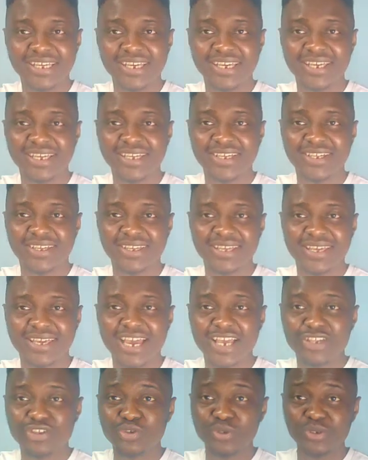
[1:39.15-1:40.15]

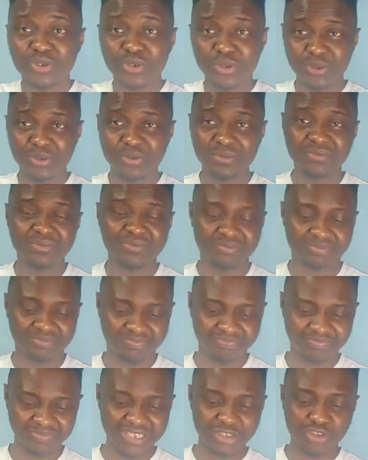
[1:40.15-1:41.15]
As you all know,
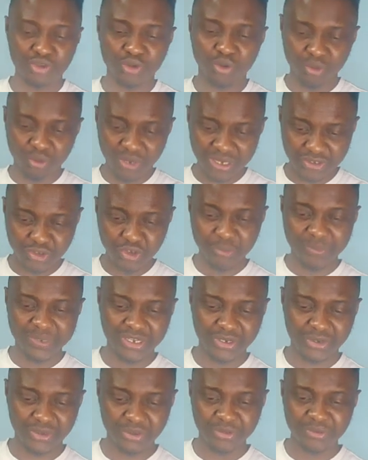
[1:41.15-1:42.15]
as you
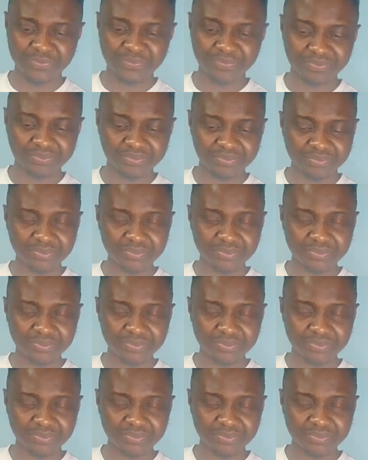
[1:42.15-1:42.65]
may know,